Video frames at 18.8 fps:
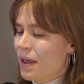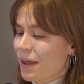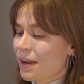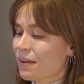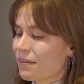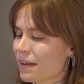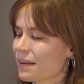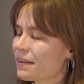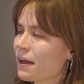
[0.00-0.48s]

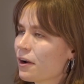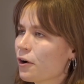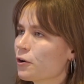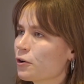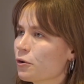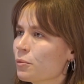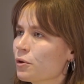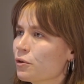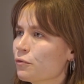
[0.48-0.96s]
And I think that
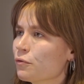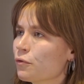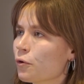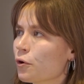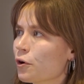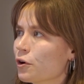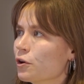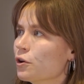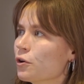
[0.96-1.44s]
argument
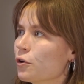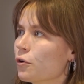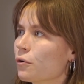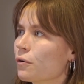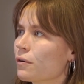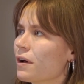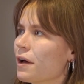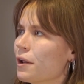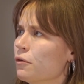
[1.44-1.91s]
for,
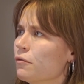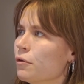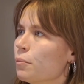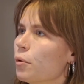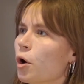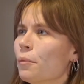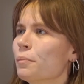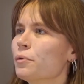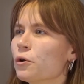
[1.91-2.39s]
kind of a
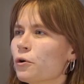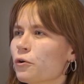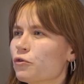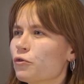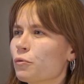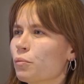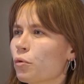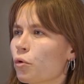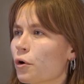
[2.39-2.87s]
popular
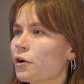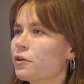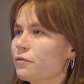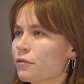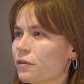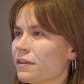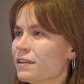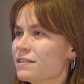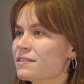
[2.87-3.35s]
support
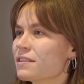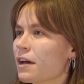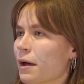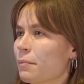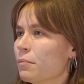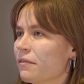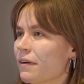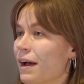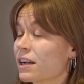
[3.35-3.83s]
for this
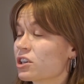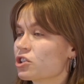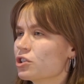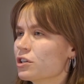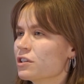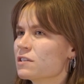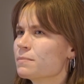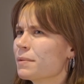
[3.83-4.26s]
type of action,